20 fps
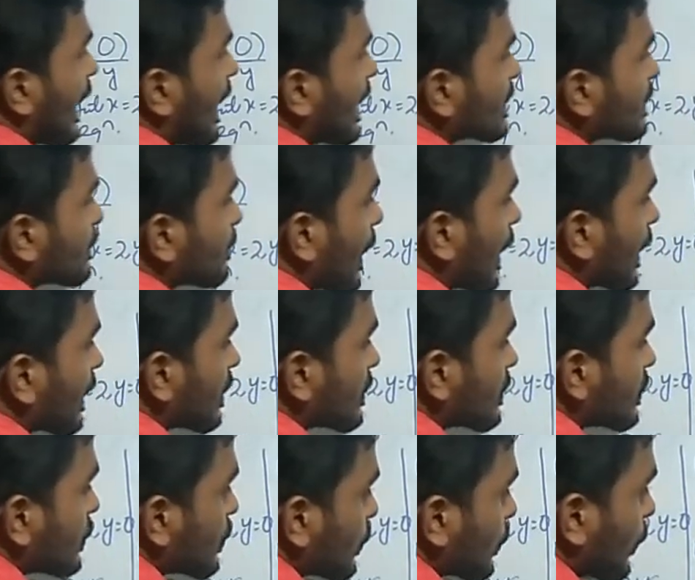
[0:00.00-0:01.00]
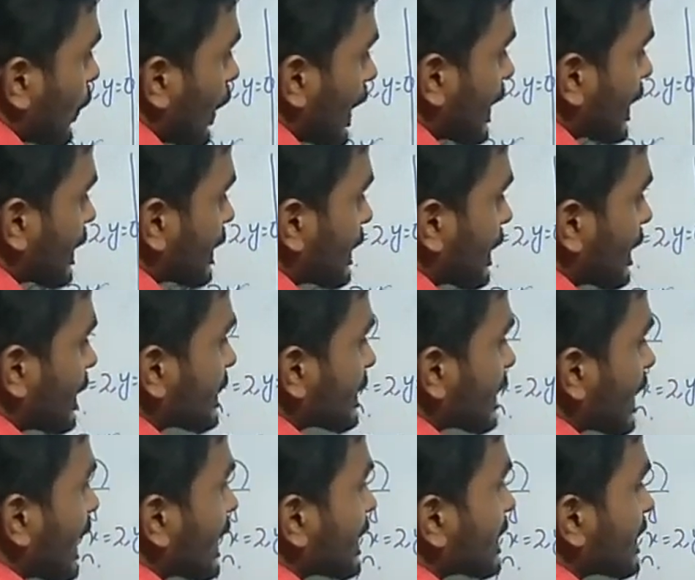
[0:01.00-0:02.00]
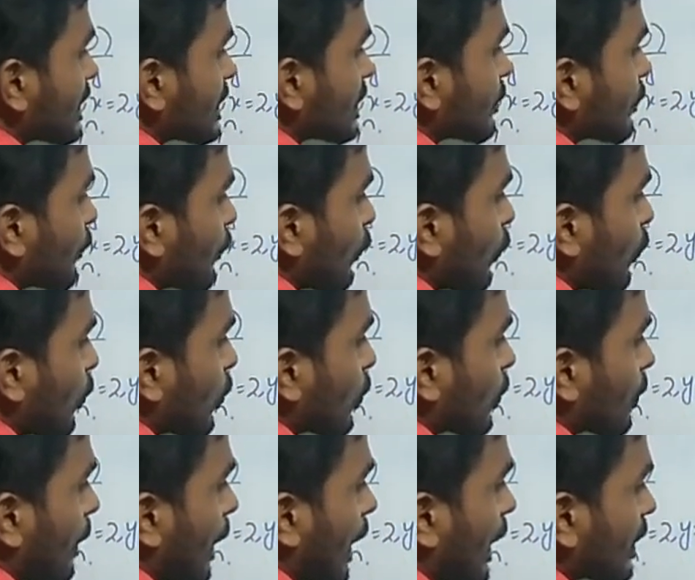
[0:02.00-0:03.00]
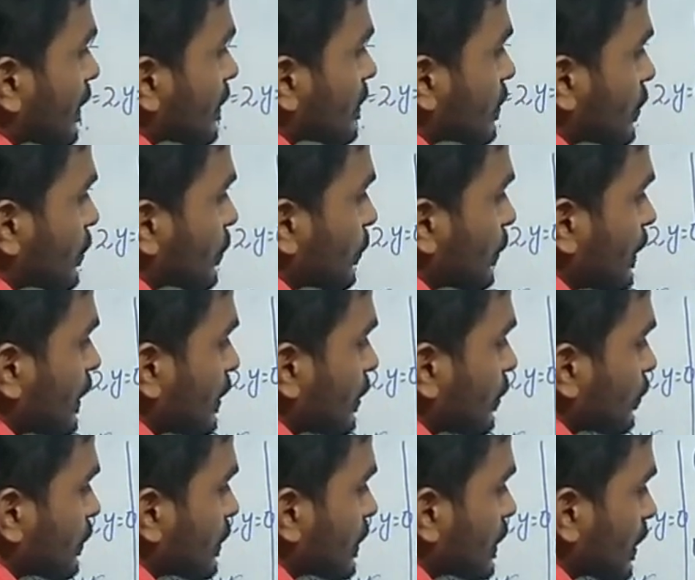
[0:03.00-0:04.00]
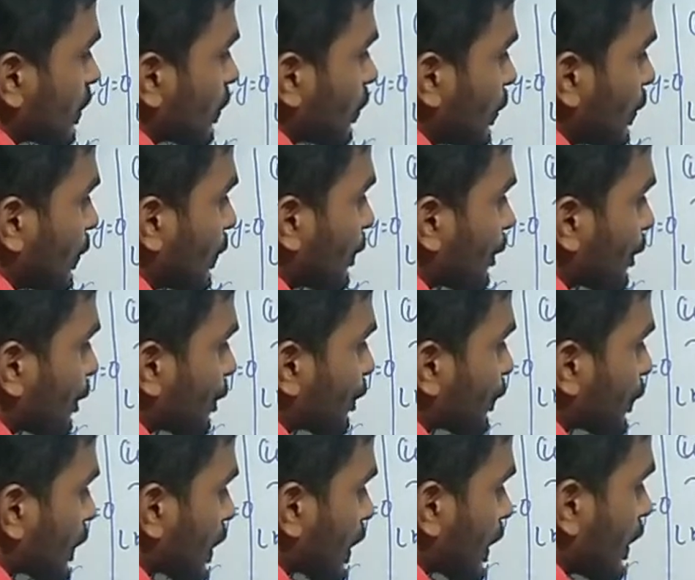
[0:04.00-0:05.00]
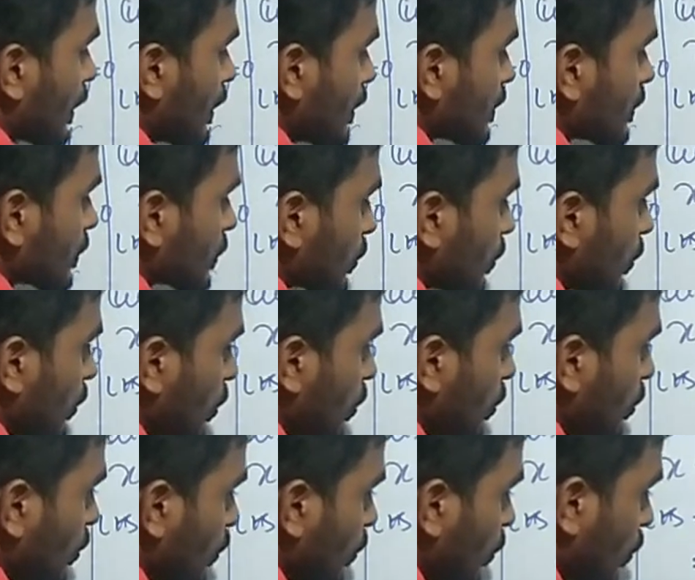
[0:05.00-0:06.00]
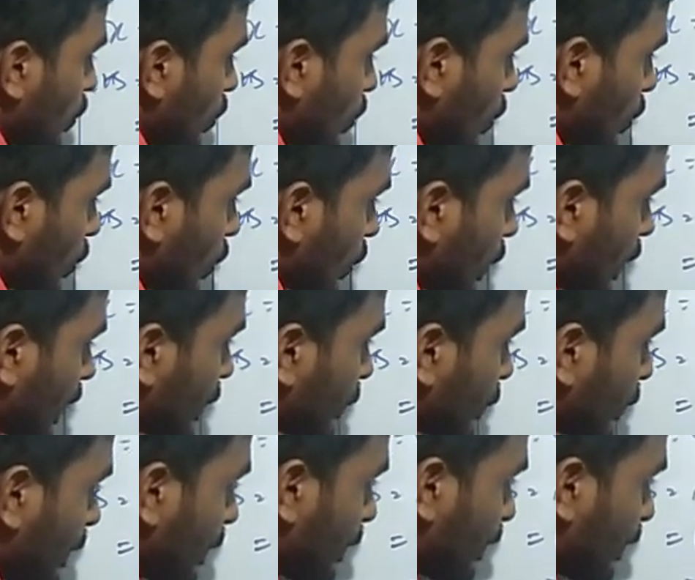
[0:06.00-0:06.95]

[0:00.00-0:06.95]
x minus 2y, that is x is 4 minus 2 into 0. So it will